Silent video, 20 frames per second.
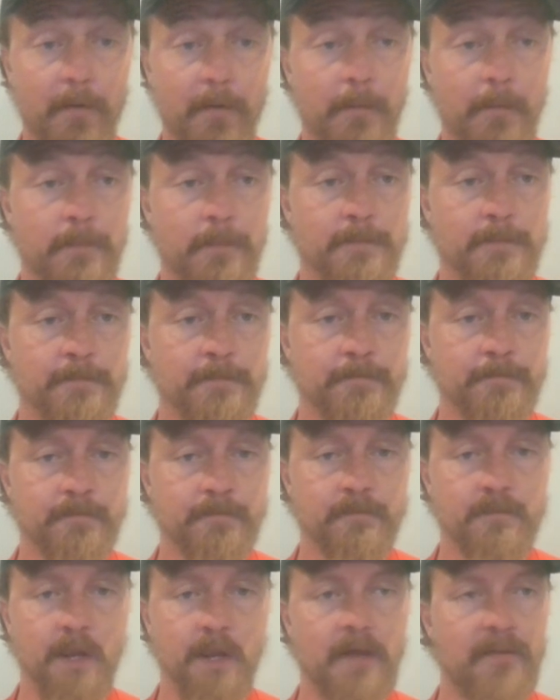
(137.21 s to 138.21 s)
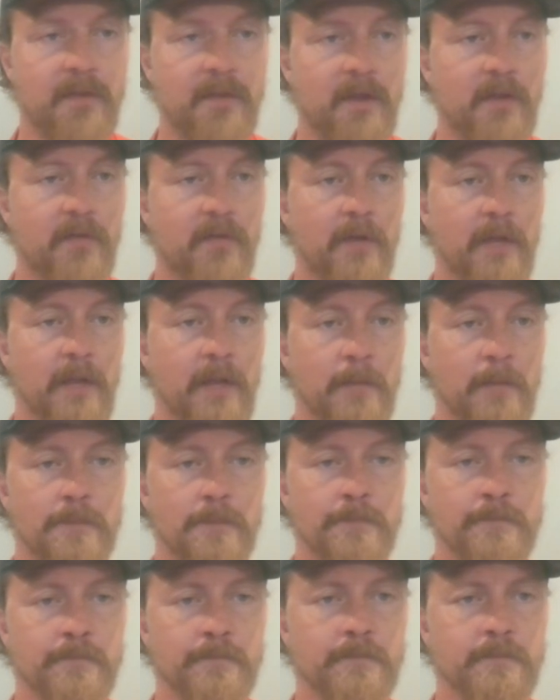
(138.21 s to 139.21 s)
Brentford, on the other
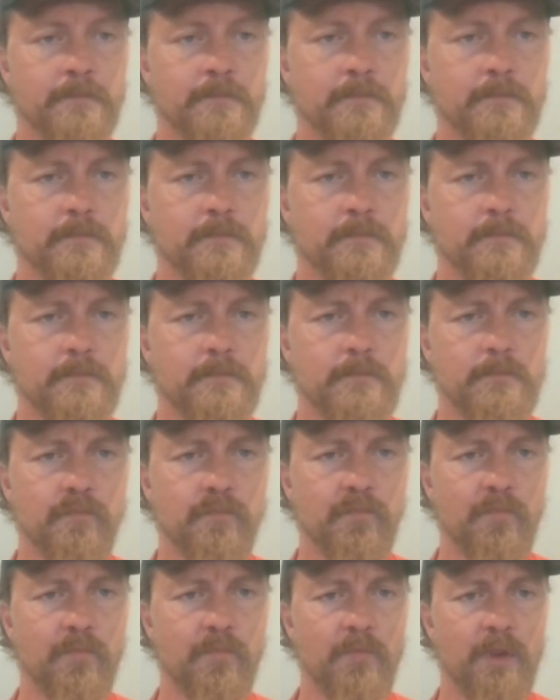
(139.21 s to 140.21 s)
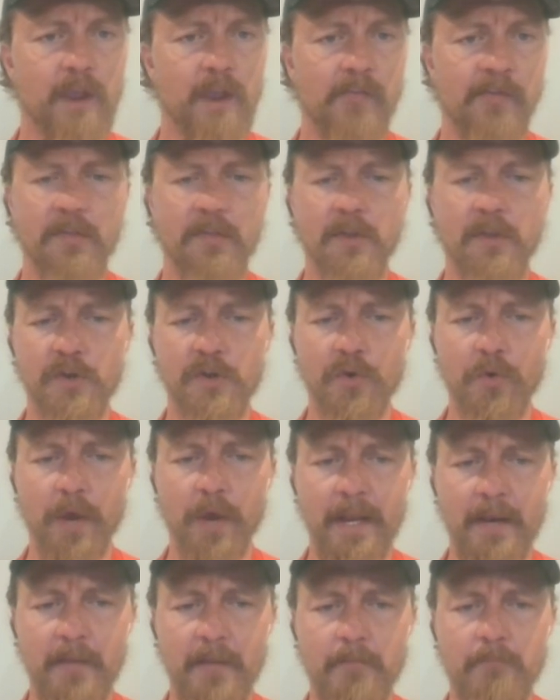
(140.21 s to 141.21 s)
hand, have they looked
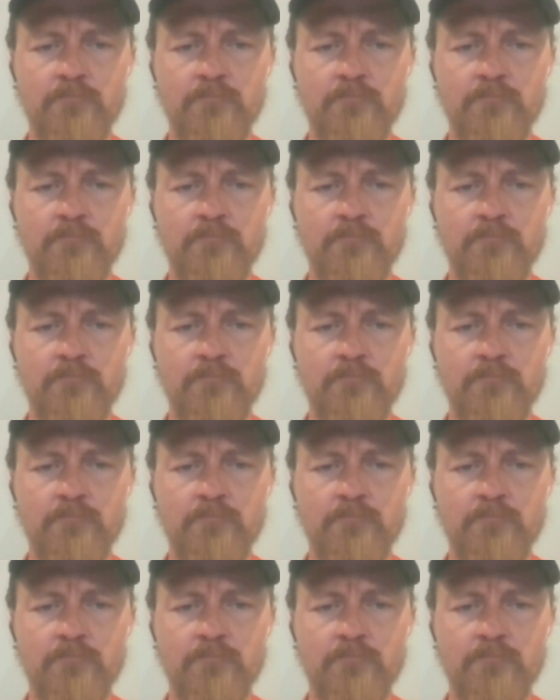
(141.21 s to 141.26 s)
great?